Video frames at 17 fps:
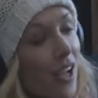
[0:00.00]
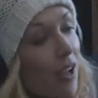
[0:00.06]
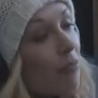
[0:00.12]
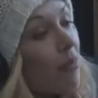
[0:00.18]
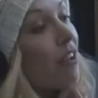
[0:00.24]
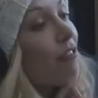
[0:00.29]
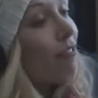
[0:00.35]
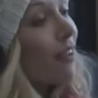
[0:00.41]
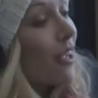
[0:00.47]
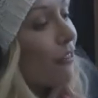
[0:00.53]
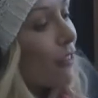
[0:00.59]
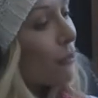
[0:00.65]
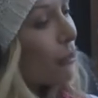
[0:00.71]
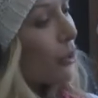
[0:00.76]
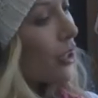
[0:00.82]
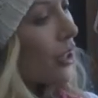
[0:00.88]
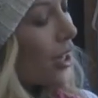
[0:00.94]
My
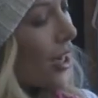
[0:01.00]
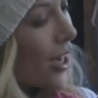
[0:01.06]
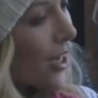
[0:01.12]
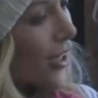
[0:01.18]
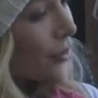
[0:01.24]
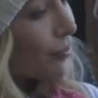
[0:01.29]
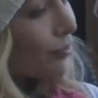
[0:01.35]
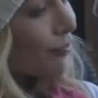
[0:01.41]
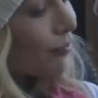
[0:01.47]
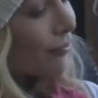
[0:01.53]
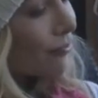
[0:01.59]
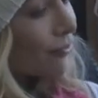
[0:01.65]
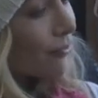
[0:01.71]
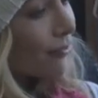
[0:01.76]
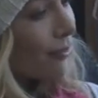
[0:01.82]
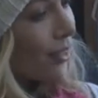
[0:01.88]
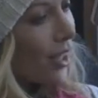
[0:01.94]
favorite book?
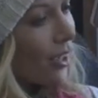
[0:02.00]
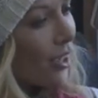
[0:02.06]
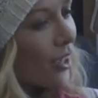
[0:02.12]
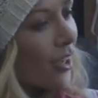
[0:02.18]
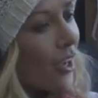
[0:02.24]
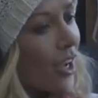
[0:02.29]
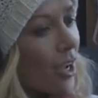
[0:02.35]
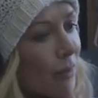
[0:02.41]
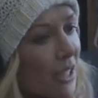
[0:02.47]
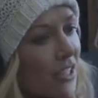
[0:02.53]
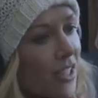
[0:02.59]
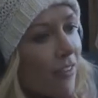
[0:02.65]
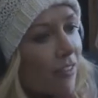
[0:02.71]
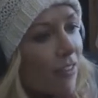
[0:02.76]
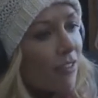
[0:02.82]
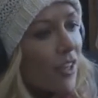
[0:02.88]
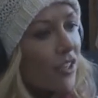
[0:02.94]
I mean,
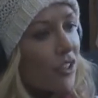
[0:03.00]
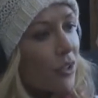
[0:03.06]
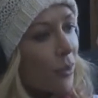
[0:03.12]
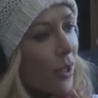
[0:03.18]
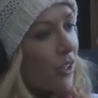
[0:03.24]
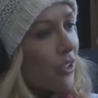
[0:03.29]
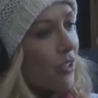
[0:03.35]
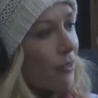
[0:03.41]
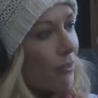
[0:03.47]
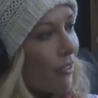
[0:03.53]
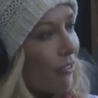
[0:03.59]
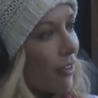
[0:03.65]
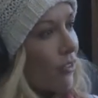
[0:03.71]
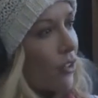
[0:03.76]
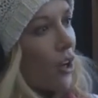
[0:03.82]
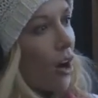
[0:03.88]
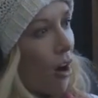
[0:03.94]
David Foster Wallace is my
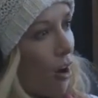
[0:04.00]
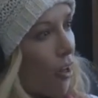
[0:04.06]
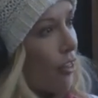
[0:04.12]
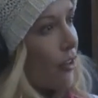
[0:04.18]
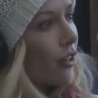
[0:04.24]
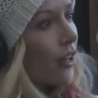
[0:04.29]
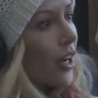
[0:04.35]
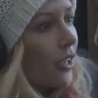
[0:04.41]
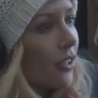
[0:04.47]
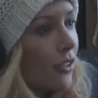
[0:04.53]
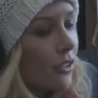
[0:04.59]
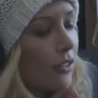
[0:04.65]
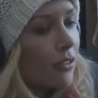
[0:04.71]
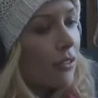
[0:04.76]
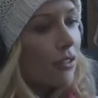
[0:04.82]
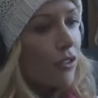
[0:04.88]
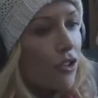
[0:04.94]
favorite author. I
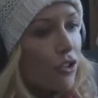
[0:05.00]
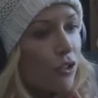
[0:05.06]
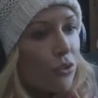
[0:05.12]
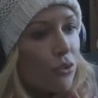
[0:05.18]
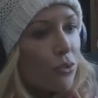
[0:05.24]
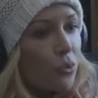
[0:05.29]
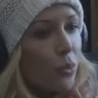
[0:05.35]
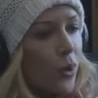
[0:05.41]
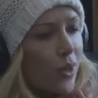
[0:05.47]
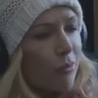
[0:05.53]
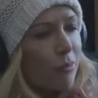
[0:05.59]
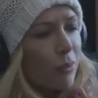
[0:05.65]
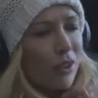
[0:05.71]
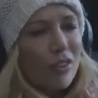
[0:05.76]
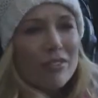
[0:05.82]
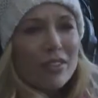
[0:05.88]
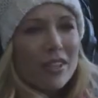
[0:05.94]
couldn't choose one
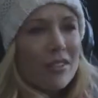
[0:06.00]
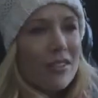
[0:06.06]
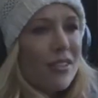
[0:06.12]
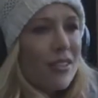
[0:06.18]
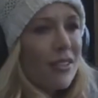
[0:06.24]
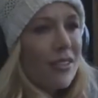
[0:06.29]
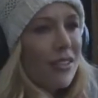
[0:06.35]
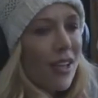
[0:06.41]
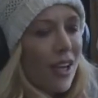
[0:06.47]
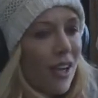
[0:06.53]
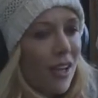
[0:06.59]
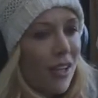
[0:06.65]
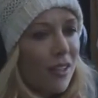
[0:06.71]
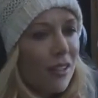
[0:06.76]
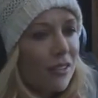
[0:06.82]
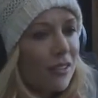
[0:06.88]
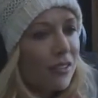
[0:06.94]
book of his.
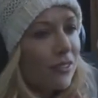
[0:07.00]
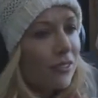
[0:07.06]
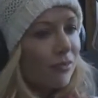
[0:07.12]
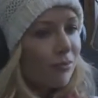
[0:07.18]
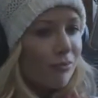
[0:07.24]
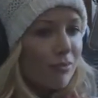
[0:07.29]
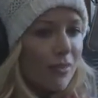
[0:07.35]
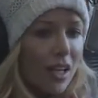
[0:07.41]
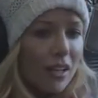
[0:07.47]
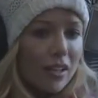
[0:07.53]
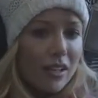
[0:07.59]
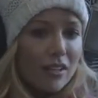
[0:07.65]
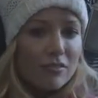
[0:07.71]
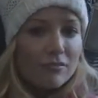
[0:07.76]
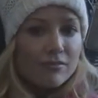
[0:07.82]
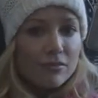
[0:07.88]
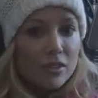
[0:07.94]
I like
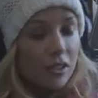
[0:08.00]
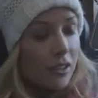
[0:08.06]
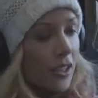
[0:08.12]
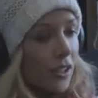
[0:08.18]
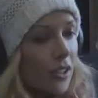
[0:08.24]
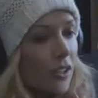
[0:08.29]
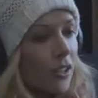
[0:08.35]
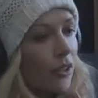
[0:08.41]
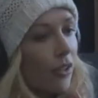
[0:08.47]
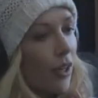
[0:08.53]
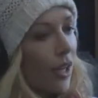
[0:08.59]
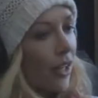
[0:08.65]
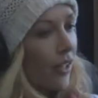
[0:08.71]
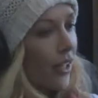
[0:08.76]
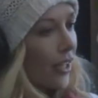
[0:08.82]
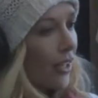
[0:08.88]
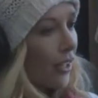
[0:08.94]
DeLillo. I
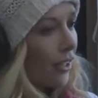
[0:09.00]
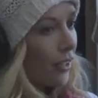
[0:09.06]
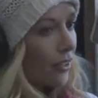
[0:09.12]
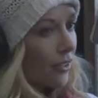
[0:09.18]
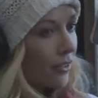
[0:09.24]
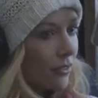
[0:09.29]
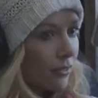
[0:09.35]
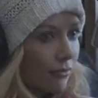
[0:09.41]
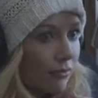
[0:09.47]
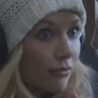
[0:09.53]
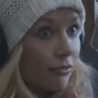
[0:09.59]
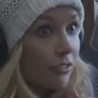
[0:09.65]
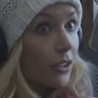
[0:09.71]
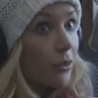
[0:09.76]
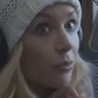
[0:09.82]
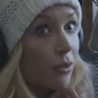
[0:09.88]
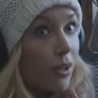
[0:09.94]
like
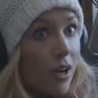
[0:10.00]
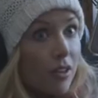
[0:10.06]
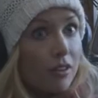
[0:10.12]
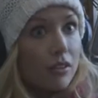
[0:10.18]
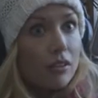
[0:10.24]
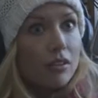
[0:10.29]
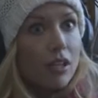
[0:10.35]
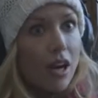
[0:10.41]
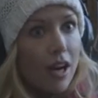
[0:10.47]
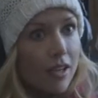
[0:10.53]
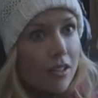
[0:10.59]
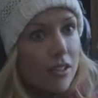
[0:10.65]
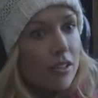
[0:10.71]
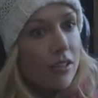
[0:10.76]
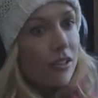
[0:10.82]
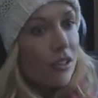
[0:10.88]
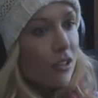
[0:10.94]
Philip Roth a
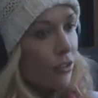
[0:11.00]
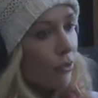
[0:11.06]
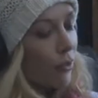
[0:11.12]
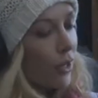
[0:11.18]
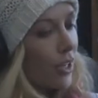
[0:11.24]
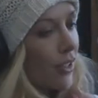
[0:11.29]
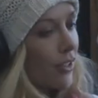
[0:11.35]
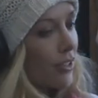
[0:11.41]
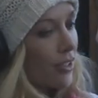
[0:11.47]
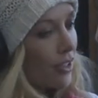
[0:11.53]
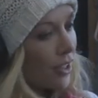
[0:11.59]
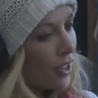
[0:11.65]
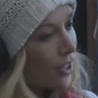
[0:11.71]
lot. He's great.